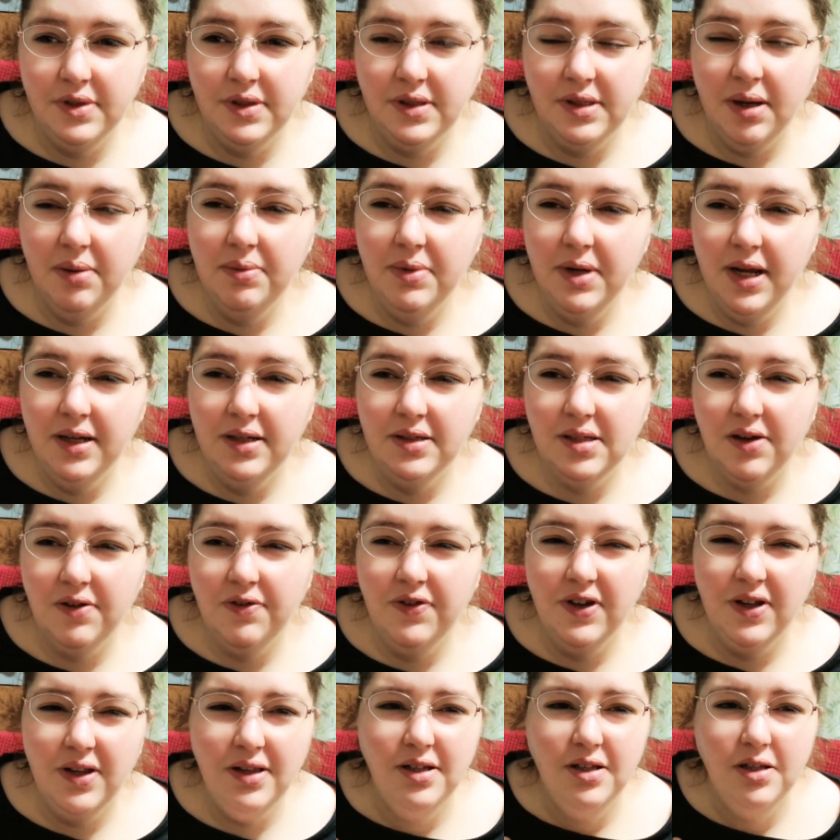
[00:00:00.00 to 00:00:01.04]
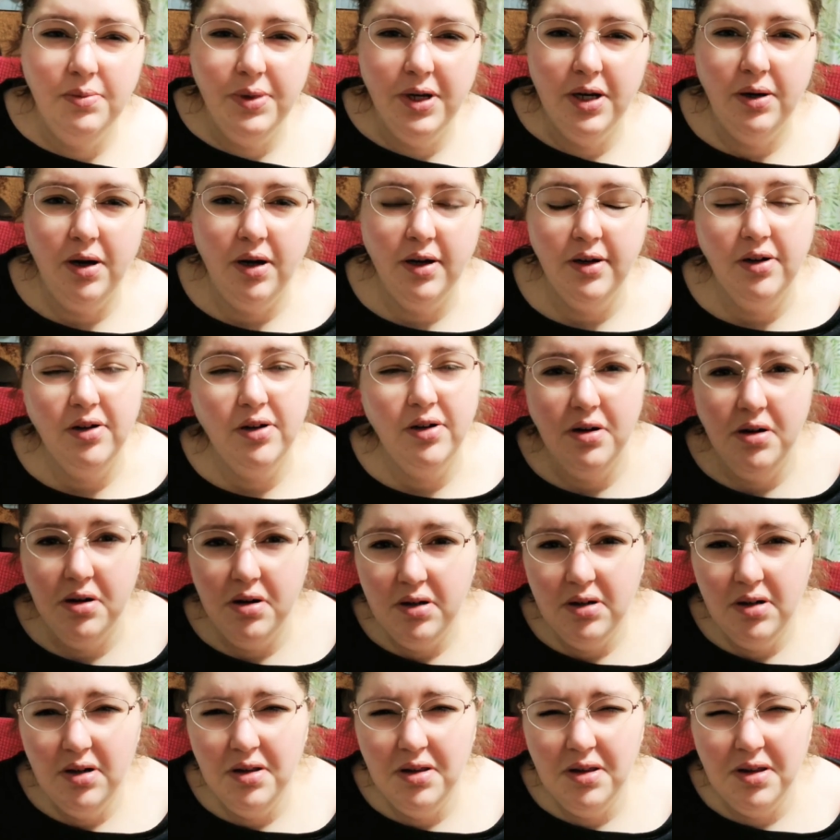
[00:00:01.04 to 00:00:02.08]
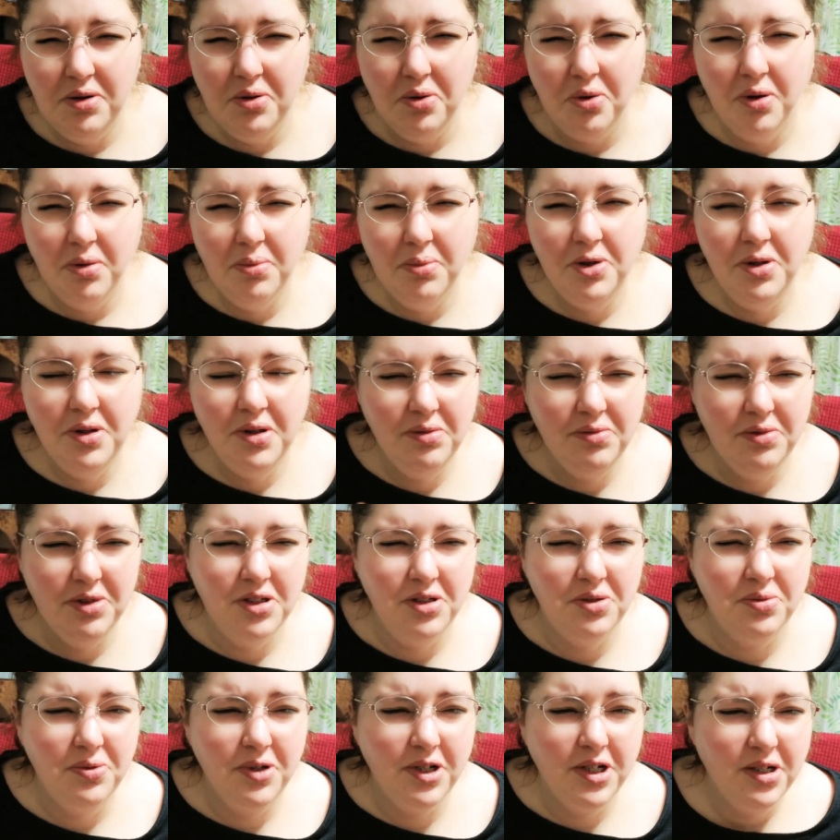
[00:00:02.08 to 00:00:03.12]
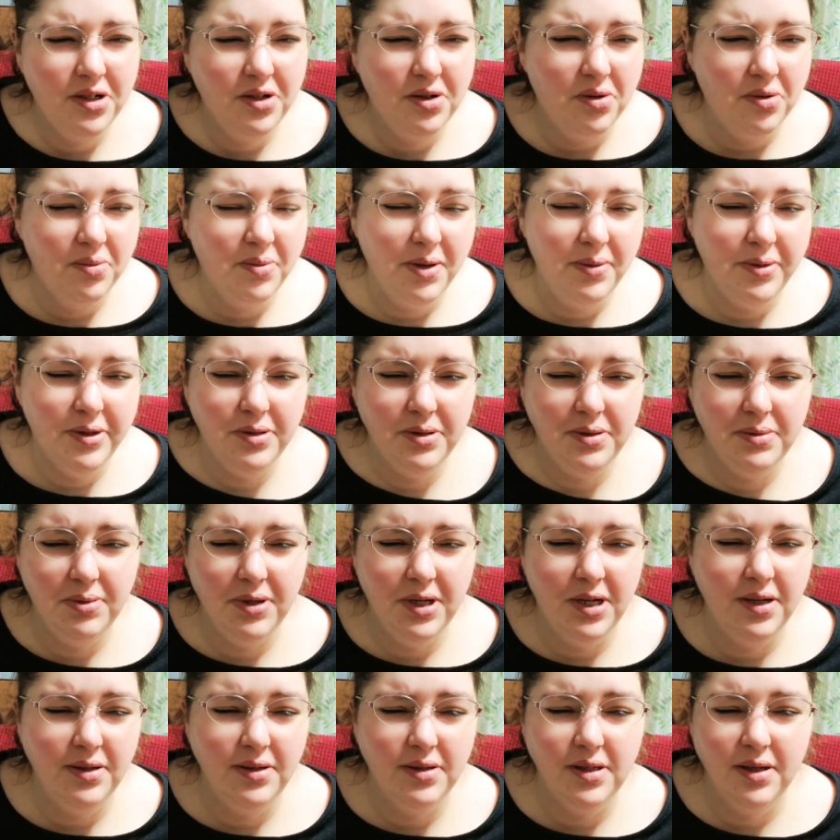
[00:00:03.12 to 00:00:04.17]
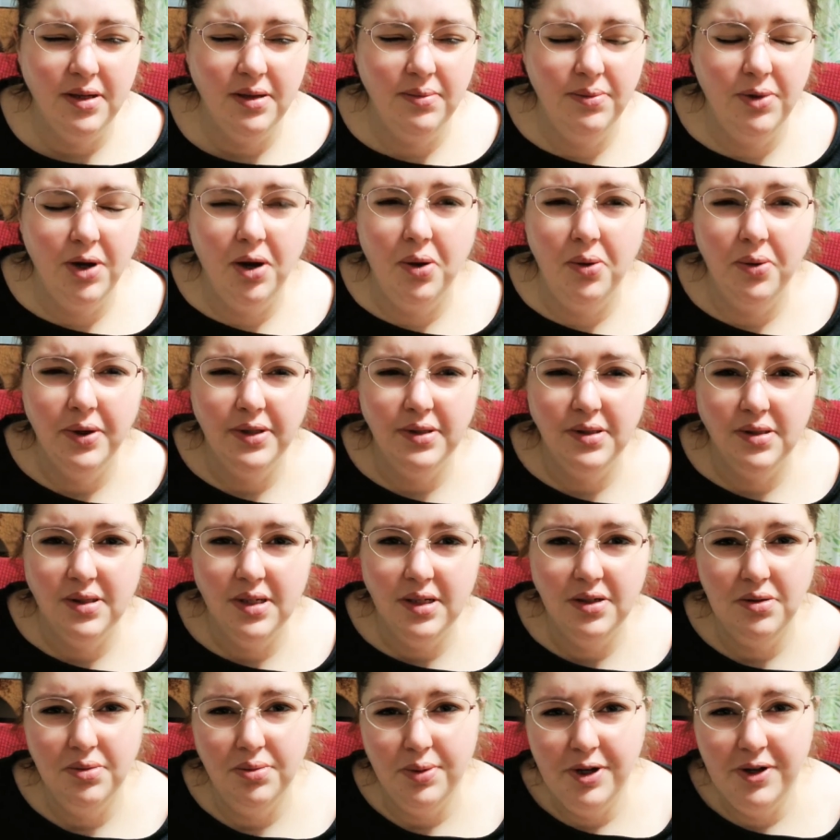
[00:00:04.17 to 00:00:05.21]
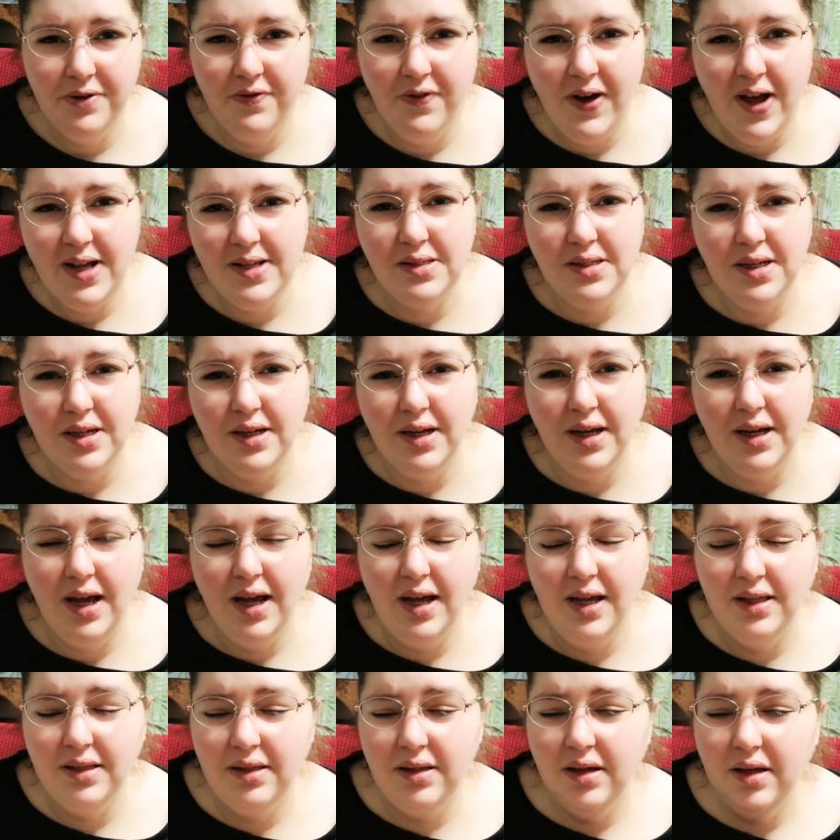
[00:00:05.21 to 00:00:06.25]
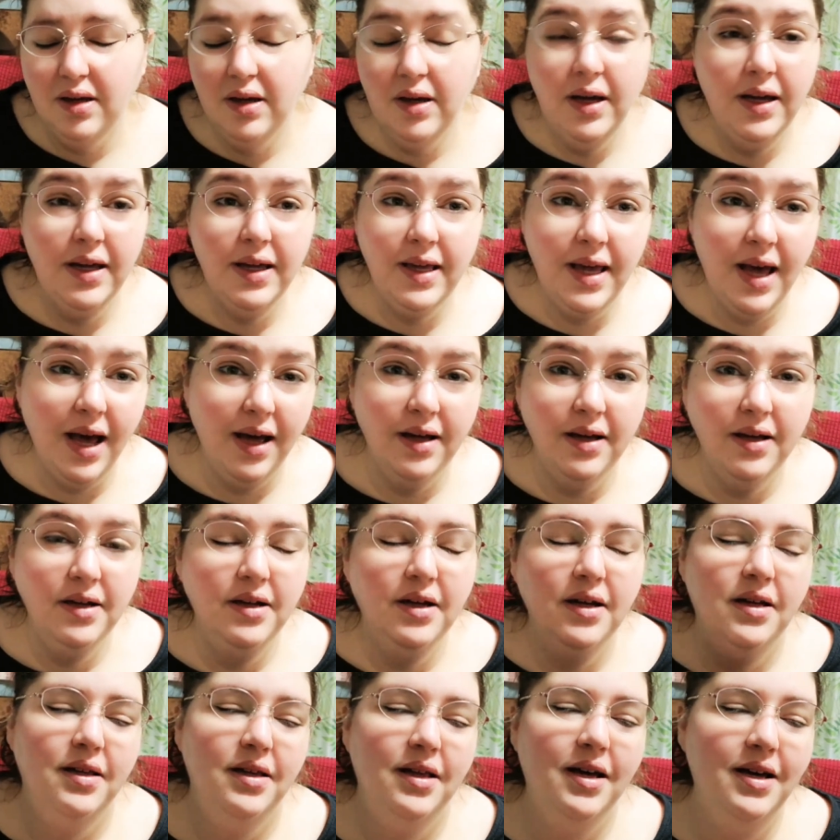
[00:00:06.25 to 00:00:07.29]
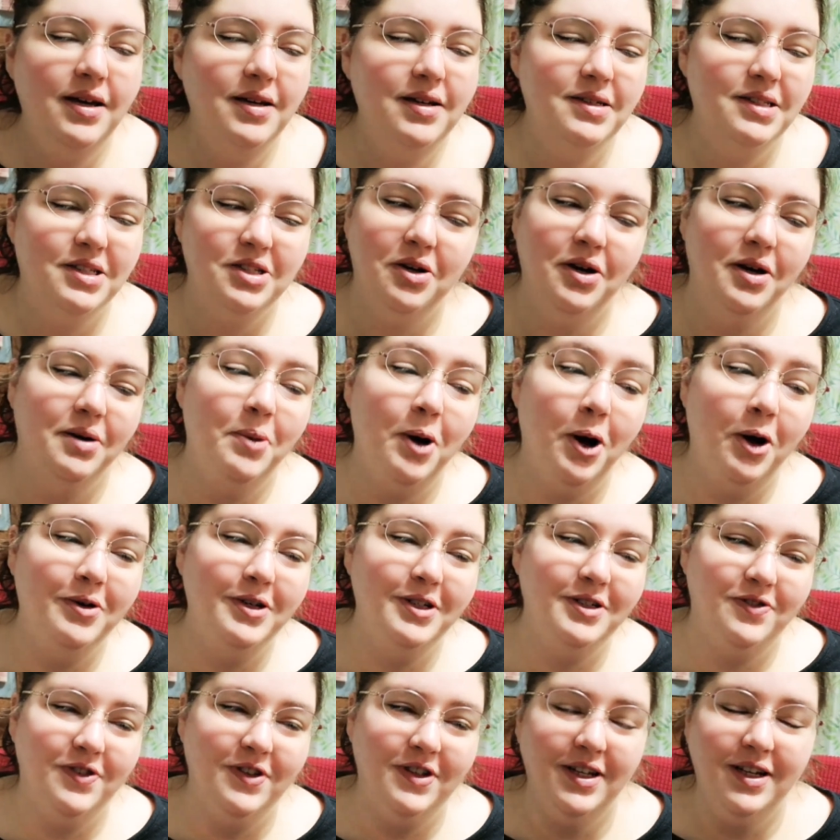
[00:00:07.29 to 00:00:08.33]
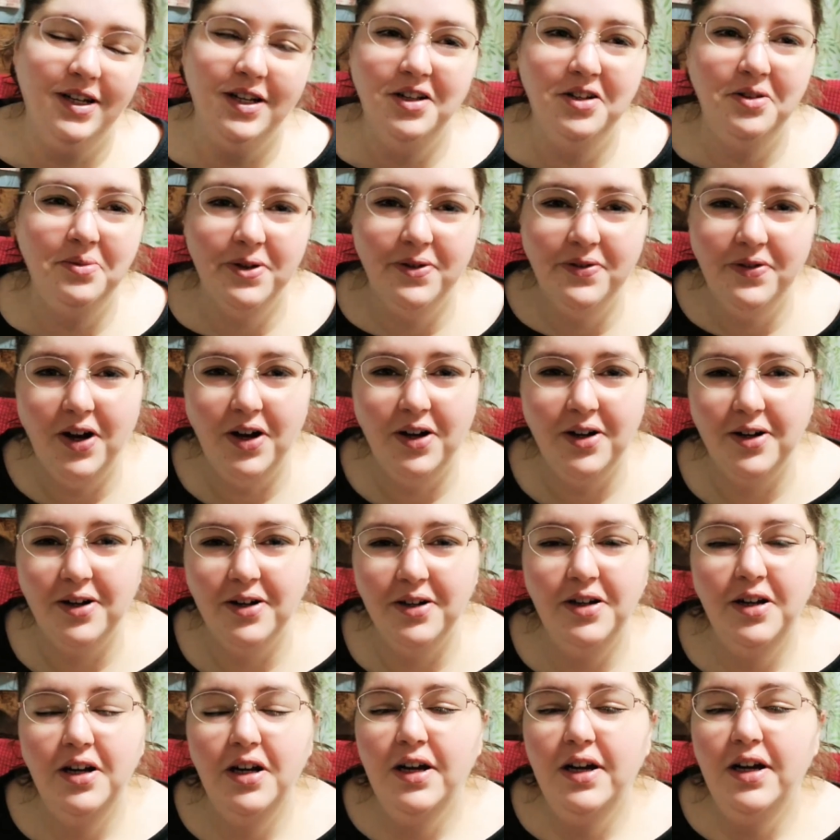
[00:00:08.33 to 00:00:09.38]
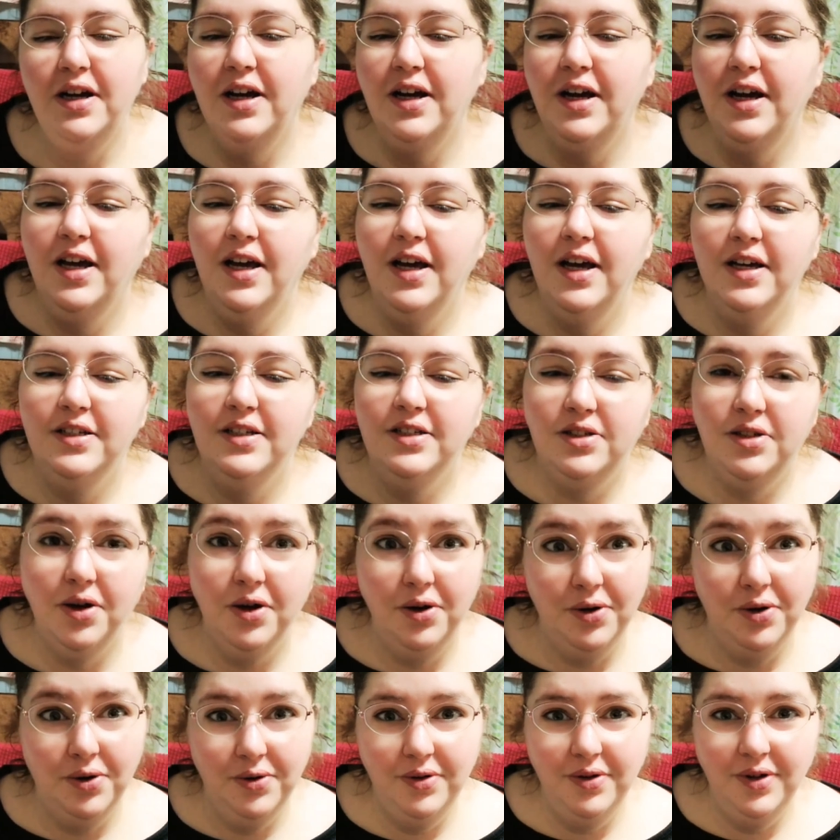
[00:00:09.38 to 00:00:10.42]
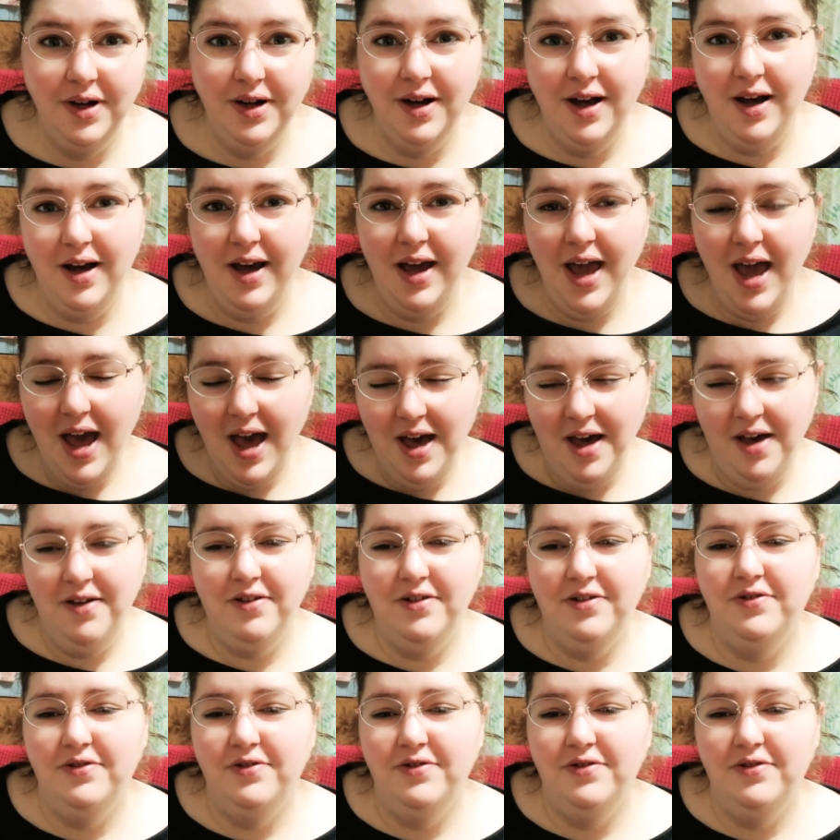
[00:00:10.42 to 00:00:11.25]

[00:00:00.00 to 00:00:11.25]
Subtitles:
some days I'll feel a little bit hungrier than normal, which is weird, or maybe it's because I'm always intermittent fasting, and yeah, so I'm always feeling a little bit of hunger. So I'm